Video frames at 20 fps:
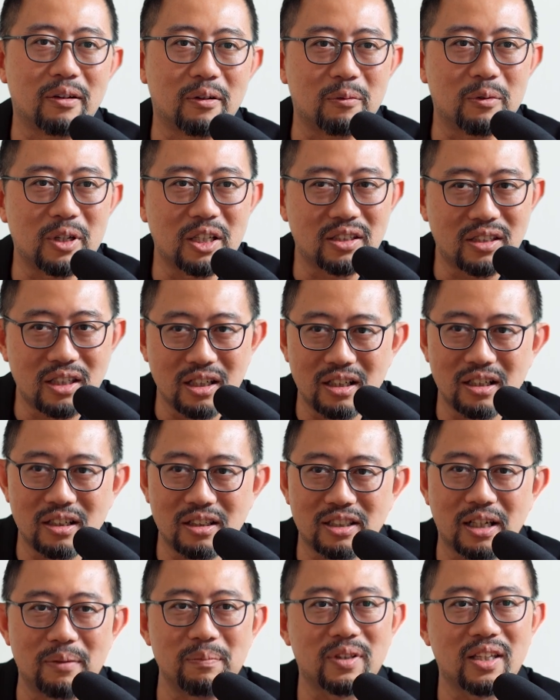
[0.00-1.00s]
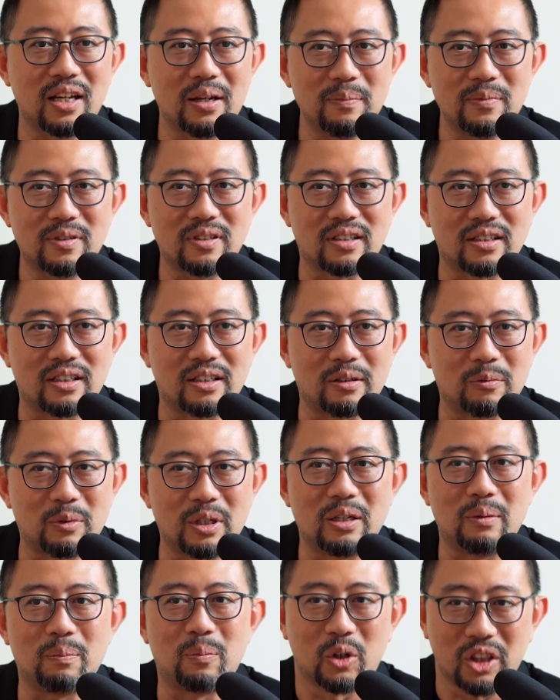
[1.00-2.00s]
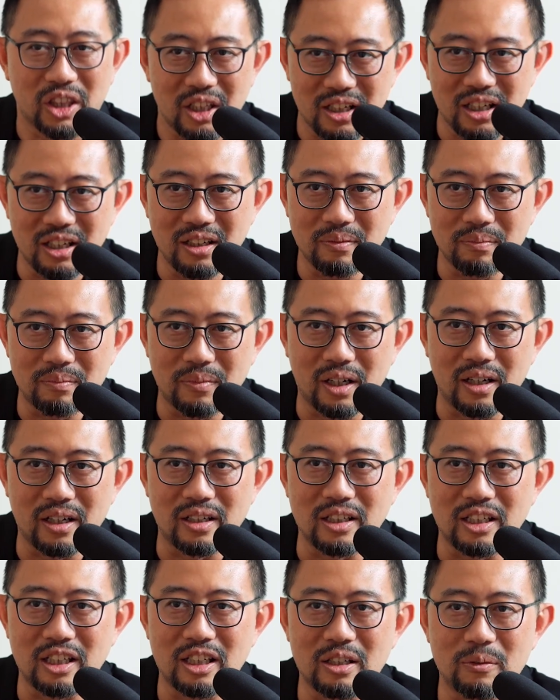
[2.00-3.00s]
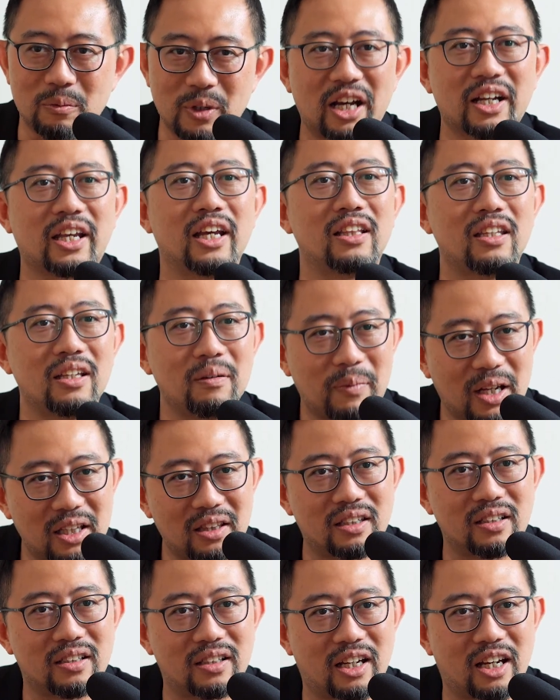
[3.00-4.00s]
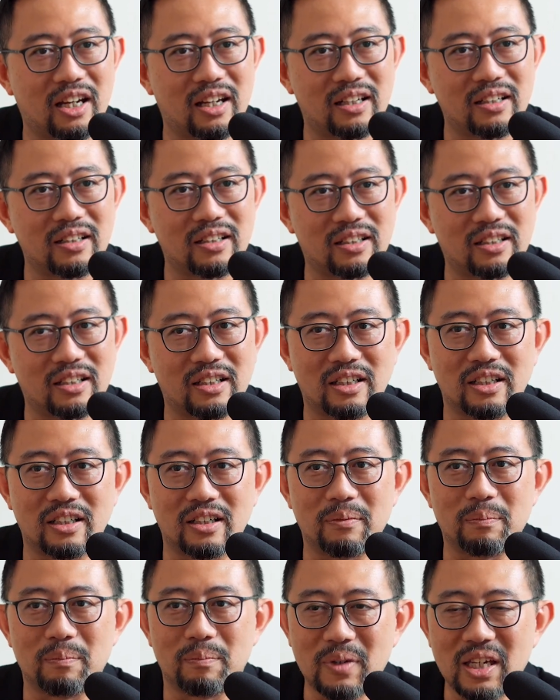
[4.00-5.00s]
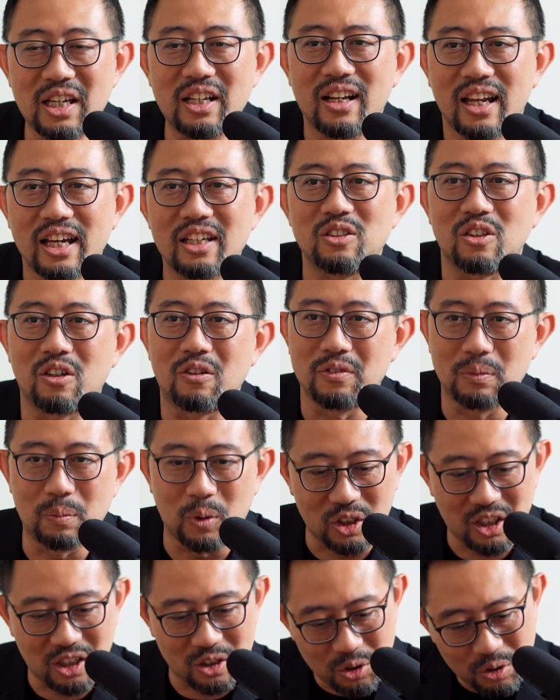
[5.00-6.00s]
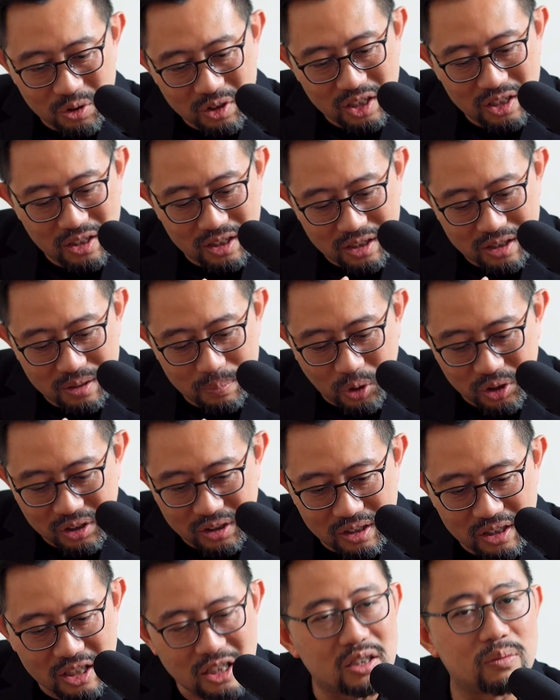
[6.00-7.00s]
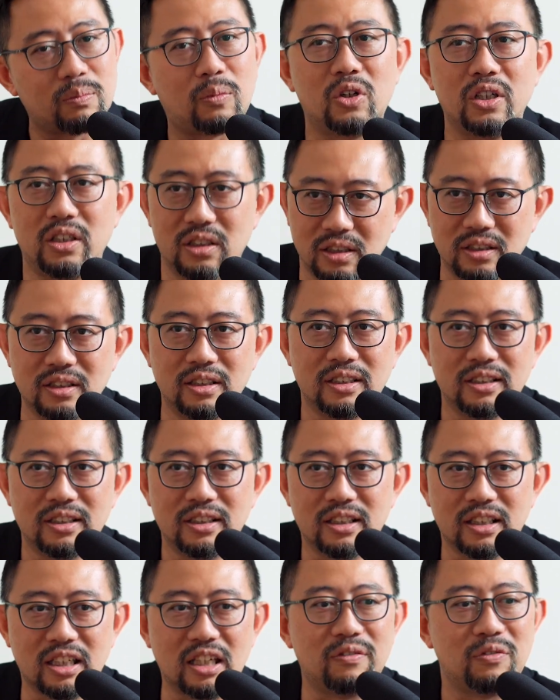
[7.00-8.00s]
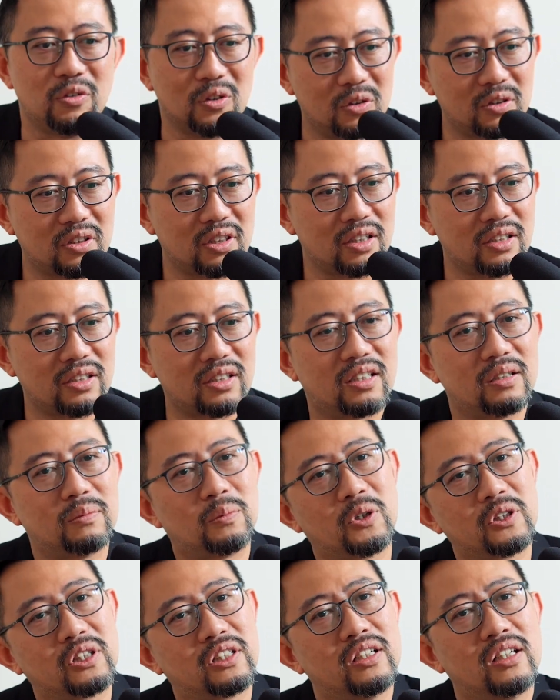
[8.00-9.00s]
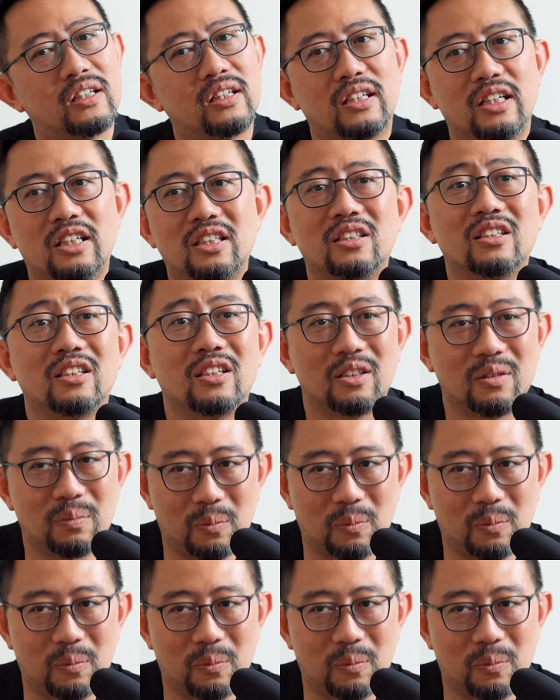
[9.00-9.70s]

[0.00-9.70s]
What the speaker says: We still sometimes we bottle it, but we are getting better at being less of a bottle. So the bottle is smaller. If you notice, the bottle is